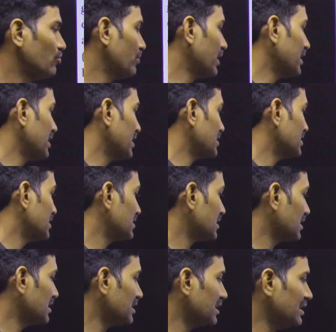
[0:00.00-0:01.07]
fatty acids
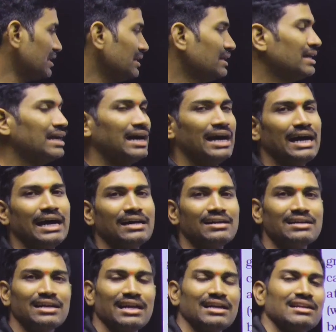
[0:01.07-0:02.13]
containing, or
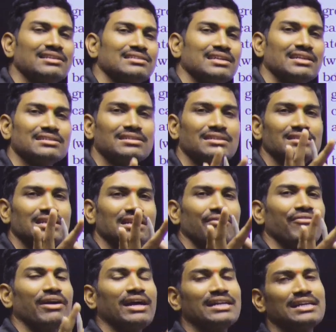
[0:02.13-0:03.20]
triglycerides, 3
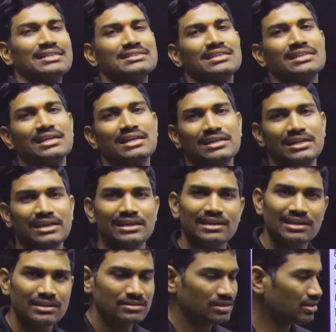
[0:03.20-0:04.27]
fatty acid containing
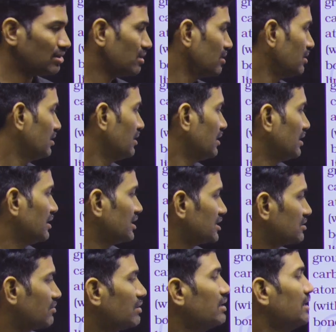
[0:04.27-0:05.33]
glycerol. Next
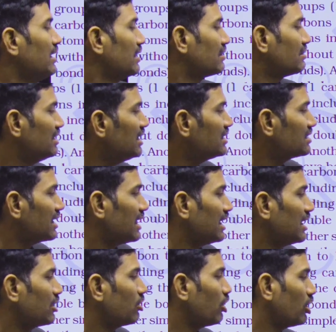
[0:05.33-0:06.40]
one, these
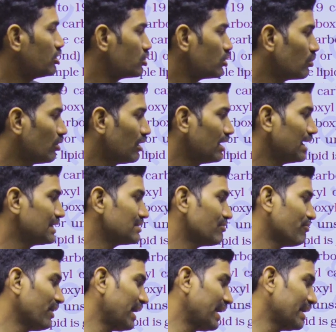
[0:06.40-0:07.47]
are also called as
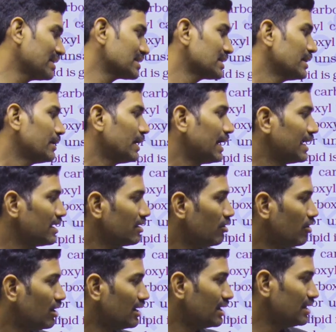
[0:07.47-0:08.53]
fats and
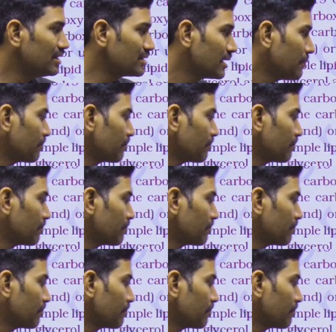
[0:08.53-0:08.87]
oils